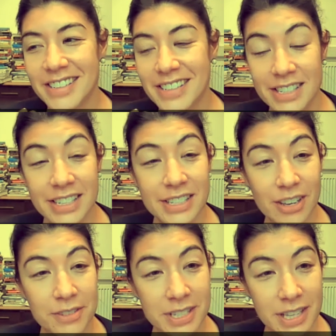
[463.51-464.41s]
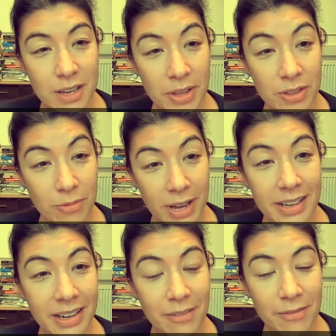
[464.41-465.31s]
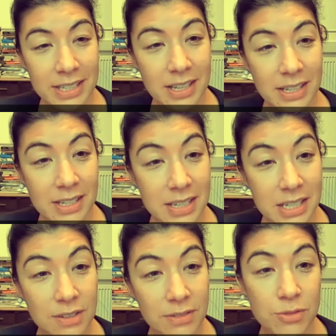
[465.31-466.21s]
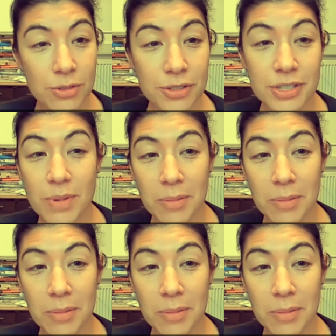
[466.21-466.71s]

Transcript: disease, obviously, about the way that it affects us as individuals.